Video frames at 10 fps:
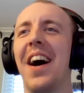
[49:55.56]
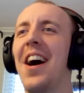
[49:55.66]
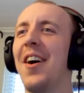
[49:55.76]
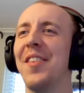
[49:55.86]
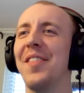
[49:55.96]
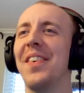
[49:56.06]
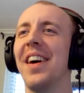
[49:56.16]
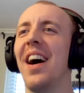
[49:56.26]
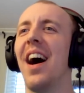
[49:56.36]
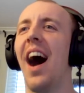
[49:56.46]
Um,
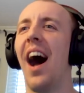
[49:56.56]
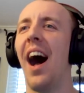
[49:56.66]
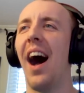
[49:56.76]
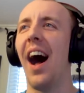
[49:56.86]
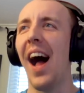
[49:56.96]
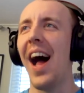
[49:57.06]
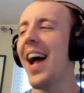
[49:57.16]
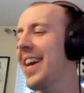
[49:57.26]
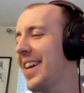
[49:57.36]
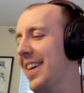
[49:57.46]

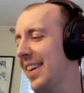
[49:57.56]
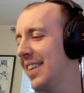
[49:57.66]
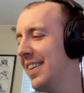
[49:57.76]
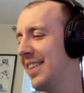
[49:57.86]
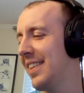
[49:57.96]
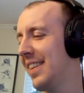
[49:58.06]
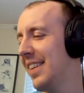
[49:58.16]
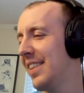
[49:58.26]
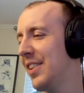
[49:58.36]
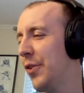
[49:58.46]
I
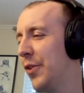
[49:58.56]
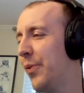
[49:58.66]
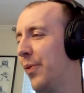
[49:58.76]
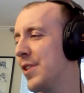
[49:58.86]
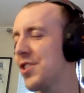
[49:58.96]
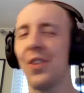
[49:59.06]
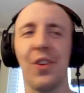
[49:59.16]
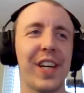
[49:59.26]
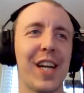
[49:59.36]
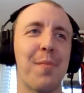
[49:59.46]
was
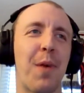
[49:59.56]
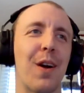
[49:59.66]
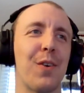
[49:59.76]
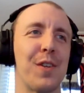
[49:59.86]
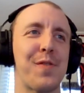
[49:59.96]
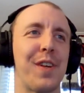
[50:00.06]
looking up articles